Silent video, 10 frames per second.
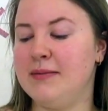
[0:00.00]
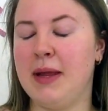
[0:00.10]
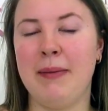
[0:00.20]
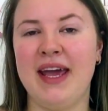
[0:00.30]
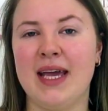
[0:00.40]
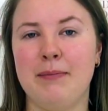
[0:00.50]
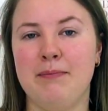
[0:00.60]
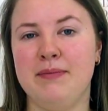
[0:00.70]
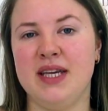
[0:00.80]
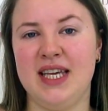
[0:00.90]
the makeup
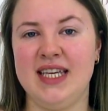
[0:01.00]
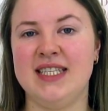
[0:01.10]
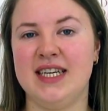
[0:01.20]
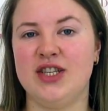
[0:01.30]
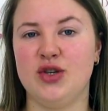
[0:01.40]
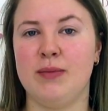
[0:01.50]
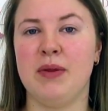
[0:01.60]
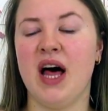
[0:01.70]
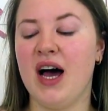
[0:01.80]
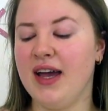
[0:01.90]
easier to
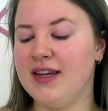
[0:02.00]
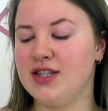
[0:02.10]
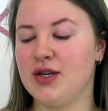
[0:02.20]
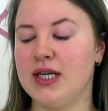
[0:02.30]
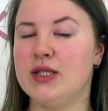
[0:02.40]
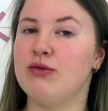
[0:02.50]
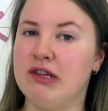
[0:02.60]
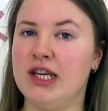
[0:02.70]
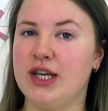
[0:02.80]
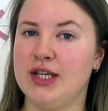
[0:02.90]
apply, so it's
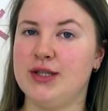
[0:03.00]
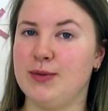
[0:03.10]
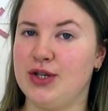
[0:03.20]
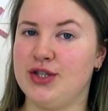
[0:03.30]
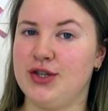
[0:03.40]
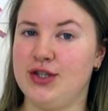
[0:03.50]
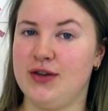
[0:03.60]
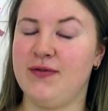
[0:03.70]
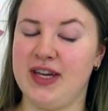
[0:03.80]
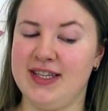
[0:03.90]
really good to moisturize
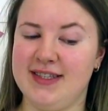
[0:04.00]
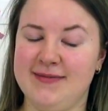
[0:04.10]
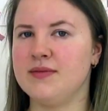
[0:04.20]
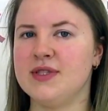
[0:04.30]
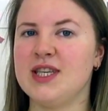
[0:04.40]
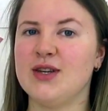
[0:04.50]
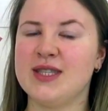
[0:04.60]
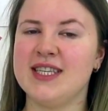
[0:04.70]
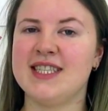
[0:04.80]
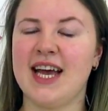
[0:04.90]
your face. So
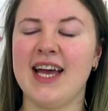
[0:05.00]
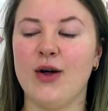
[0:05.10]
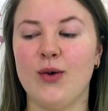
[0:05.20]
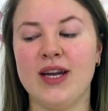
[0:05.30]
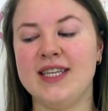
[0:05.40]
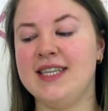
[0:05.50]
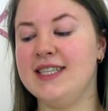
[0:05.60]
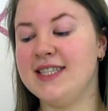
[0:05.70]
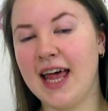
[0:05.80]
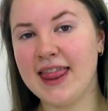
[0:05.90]
since I already
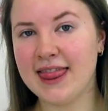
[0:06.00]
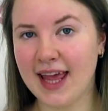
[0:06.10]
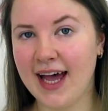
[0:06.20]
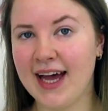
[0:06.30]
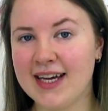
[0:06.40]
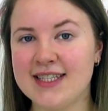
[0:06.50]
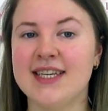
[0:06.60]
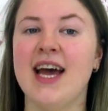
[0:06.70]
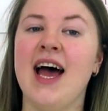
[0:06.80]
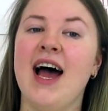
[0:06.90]
done that,
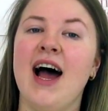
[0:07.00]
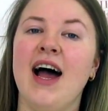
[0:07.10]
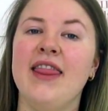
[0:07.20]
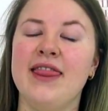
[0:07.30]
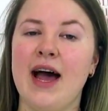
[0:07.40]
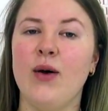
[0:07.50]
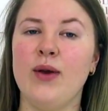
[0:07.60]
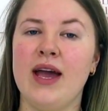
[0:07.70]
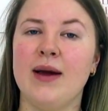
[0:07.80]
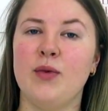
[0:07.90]
now
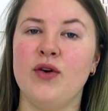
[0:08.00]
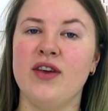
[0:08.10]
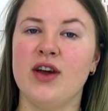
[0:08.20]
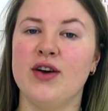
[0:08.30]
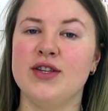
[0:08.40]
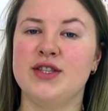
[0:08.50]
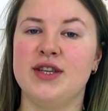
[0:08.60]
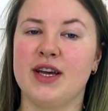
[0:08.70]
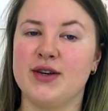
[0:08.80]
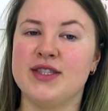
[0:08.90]
we are moving on to
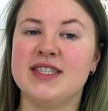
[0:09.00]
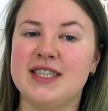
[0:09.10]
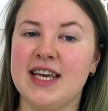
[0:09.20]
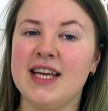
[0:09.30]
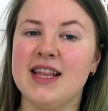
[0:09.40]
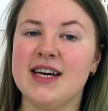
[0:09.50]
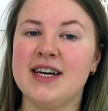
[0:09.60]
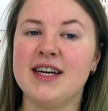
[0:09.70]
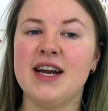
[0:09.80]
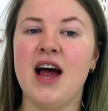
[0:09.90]
the
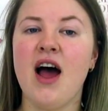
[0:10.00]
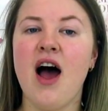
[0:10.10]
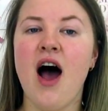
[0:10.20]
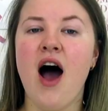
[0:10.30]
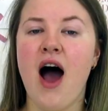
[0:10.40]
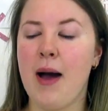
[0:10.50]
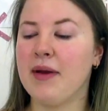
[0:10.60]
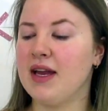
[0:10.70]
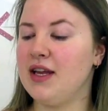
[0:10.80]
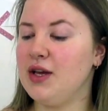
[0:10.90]
concealer. I'm
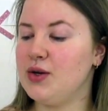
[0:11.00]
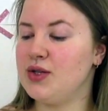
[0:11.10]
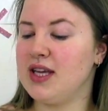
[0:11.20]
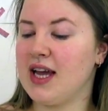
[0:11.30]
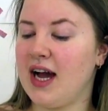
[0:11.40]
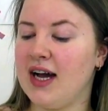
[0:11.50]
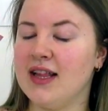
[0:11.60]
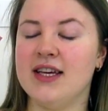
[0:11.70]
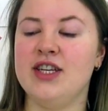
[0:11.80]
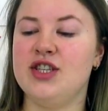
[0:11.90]
gonna use the
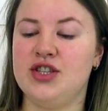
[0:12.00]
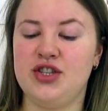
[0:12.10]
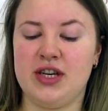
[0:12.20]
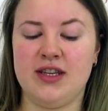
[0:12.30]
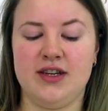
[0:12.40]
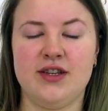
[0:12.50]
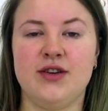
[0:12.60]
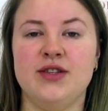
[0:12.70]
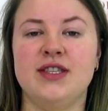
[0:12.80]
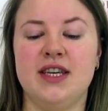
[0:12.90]
Kylie Jenner's
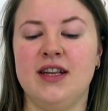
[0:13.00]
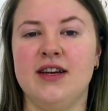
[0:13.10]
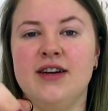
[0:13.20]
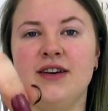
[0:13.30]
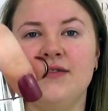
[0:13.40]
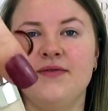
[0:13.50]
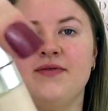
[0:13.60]
concealer